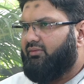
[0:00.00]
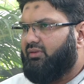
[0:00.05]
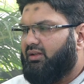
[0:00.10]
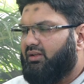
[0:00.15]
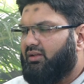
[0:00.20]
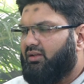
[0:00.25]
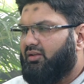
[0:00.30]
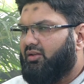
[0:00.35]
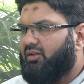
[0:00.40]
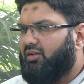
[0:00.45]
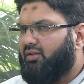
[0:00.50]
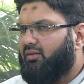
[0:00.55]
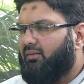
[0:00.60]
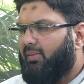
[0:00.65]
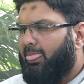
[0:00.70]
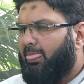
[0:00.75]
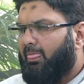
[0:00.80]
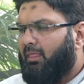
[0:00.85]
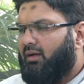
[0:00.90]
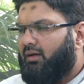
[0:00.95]
the
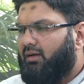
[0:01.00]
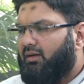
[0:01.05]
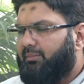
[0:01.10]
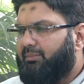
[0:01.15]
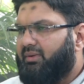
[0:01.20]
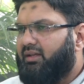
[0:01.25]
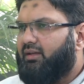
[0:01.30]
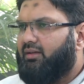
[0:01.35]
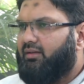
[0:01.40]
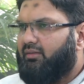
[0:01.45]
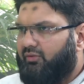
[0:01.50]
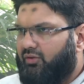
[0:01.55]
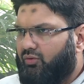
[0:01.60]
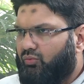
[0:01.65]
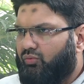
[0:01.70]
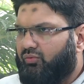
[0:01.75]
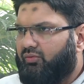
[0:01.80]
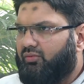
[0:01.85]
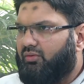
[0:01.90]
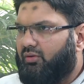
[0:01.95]
PA
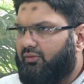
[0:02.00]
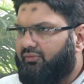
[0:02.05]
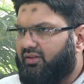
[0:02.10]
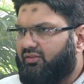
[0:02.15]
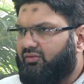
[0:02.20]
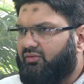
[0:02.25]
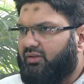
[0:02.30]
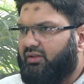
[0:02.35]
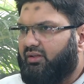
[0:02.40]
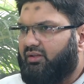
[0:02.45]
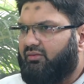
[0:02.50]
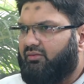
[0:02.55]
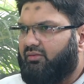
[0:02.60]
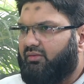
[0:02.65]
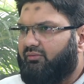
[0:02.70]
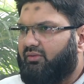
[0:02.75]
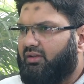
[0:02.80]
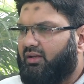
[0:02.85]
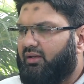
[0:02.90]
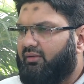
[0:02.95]
views of X-rays,
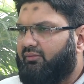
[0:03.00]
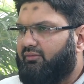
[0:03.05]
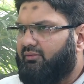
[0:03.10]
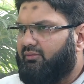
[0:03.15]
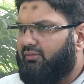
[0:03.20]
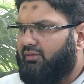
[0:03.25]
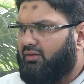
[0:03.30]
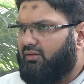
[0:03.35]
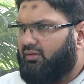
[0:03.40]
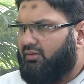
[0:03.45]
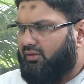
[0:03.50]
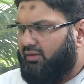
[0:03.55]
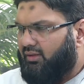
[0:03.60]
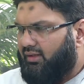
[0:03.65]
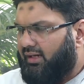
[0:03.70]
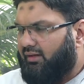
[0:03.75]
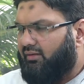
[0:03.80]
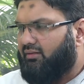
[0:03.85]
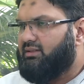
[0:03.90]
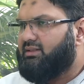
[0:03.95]
we have the
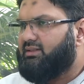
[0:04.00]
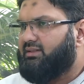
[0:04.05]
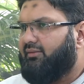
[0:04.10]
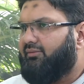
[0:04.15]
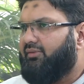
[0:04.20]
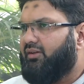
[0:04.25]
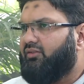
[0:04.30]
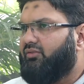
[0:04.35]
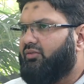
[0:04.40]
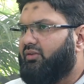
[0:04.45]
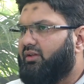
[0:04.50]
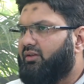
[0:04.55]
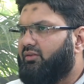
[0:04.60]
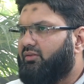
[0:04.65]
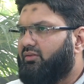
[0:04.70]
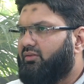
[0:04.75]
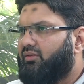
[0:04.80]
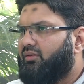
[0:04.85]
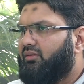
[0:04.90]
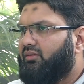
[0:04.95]
lateral ceph
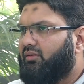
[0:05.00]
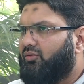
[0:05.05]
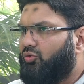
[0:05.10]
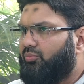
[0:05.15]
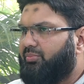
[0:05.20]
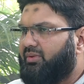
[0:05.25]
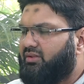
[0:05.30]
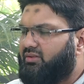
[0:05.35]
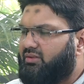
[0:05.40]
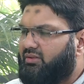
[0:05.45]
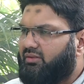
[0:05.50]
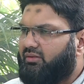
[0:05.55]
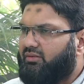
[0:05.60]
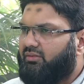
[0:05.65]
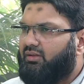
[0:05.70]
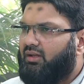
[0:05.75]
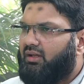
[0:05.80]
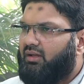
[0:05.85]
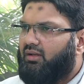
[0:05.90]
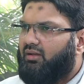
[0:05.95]
X-rays, the
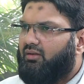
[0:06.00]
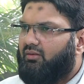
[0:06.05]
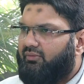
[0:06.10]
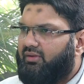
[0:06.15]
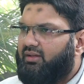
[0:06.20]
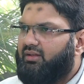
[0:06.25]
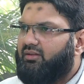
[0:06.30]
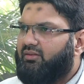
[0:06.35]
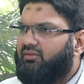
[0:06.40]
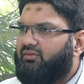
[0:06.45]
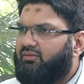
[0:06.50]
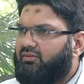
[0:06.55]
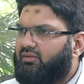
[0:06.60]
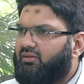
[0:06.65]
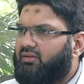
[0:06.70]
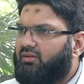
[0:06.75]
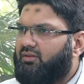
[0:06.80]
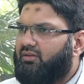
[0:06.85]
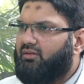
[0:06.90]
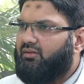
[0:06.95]
OPGs, various
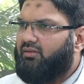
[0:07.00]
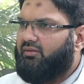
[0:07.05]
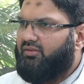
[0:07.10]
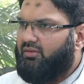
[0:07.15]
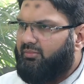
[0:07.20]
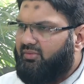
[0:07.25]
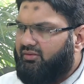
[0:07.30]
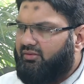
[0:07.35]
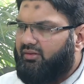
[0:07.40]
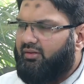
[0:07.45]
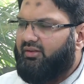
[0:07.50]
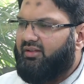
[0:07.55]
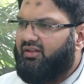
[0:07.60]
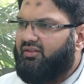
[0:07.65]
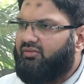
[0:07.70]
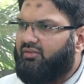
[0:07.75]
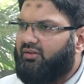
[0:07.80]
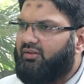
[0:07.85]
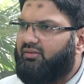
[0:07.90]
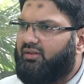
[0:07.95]
CBCT
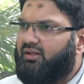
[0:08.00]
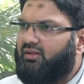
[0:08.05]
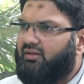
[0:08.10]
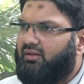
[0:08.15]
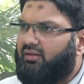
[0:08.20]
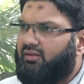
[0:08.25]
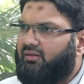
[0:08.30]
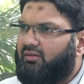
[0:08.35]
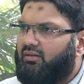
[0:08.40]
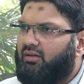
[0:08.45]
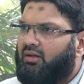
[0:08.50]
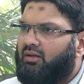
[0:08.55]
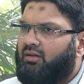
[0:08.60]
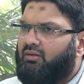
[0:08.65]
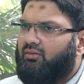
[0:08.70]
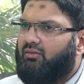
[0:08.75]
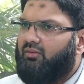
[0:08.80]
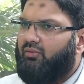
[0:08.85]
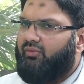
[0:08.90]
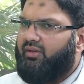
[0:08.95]
X-rays are there,
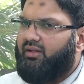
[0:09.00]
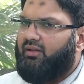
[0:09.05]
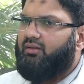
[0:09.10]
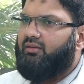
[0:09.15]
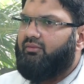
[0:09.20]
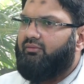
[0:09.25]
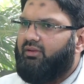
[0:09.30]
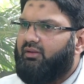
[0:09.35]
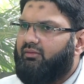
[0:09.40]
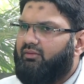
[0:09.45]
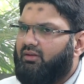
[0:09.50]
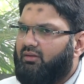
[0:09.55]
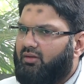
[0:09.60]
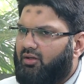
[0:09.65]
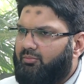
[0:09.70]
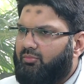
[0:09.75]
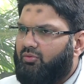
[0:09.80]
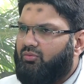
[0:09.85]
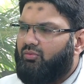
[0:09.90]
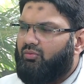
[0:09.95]
so wherein we will
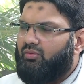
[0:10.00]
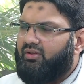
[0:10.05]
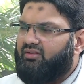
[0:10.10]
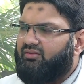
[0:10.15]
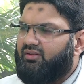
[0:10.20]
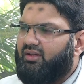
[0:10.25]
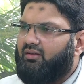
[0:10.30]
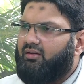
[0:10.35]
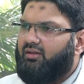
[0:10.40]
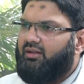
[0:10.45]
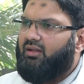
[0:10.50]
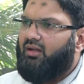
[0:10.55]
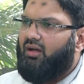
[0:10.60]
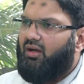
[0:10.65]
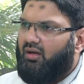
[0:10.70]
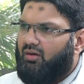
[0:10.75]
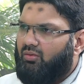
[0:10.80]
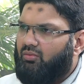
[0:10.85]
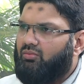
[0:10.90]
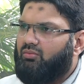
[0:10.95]
come to know exactly
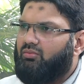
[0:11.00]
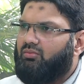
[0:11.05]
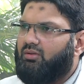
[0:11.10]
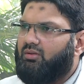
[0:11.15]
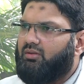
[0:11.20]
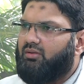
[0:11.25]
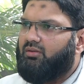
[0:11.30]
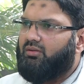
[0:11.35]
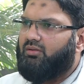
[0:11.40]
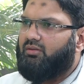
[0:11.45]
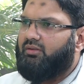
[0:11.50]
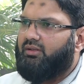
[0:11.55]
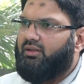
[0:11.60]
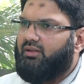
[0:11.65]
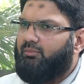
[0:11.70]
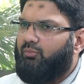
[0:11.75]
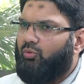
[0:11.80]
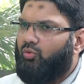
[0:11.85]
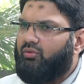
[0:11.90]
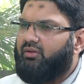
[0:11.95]
how
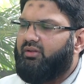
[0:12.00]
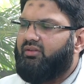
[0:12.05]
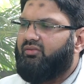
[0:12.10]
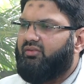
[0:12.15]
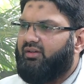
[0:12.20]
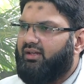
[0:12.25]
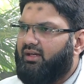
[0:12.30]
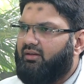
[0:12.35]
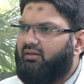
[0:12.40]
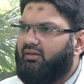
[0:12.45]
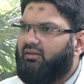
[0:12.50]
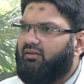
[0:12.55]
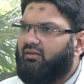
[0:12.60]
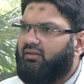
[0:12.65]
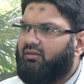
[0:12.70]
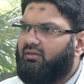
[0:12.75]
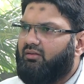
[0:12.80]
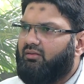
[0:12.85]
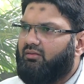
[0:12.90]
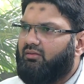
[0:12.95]
the bone is reacting
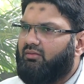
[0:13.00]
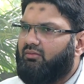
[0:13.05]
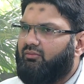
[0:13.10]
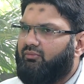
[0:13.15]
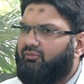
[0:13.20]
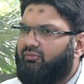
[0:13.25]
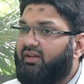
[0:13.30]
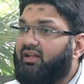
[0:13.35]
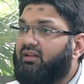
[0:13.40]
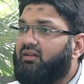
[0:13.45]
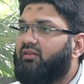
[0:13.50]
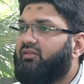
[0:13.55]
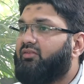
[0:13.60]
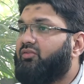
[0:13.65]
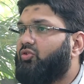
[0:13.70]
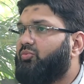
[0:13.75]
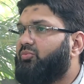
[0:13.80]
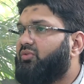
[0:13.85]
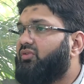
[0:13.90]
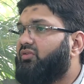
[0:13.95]
and where the
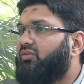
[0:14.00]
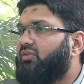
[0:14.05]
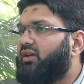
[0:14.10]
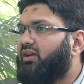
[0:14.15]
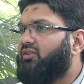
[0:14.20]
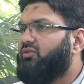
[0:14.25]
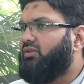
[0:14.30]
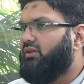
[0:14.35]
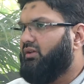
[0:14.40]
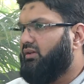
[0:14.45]
discrepancy actually